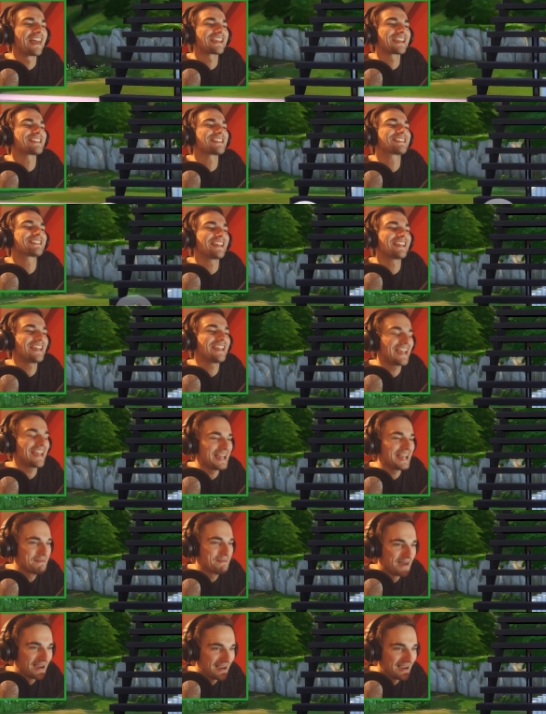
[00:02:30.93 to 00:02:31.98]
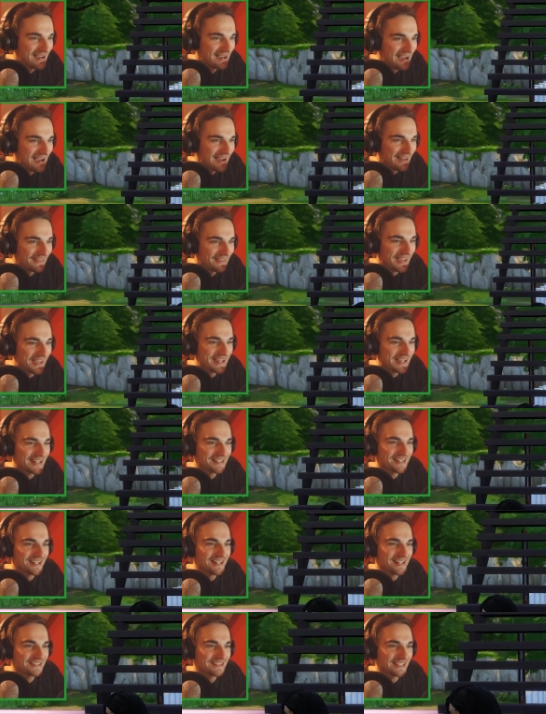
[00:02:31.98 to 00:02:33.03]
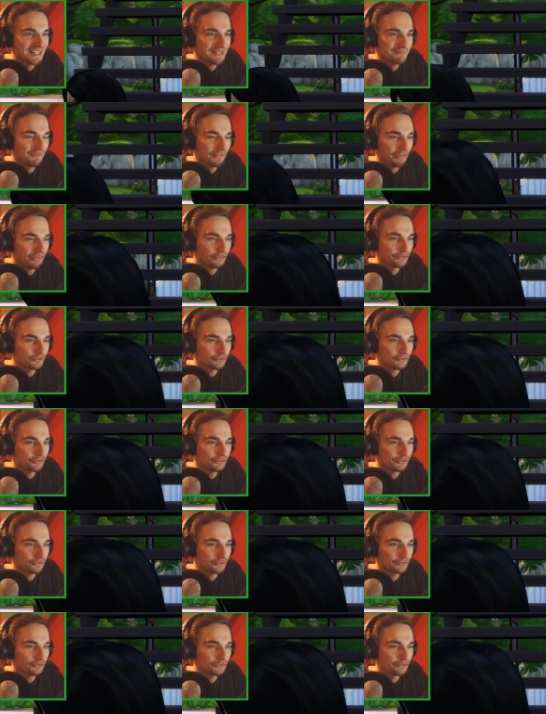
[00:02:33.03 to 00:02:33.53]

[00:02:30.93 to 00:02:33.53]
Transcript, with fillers: they can see him! They can actually see him